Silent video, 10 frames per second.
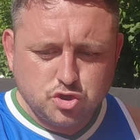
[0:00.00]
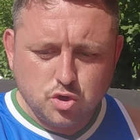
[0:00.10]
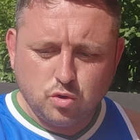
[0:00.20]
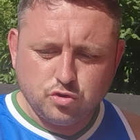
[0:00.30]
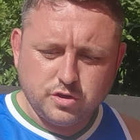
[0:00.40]

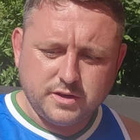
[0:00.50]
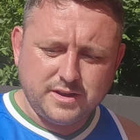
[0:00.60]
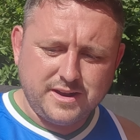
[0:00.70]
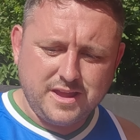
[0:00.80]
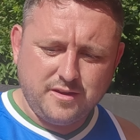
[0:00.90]
two
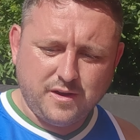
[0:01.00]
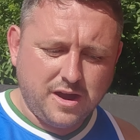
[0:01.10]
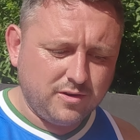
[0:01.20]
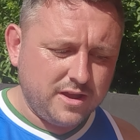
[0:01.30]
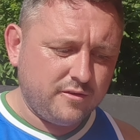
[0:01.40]
hundred
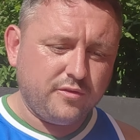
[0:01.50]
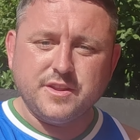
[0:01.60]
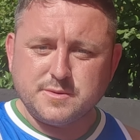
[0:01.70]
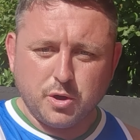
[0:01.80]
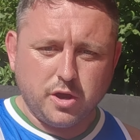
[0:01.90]
eighty-five lira for
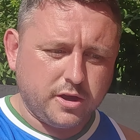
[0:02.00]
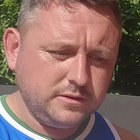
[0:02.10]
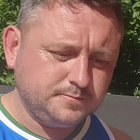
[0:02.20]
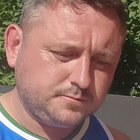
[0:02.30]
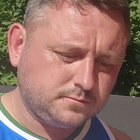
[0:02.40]
this burger.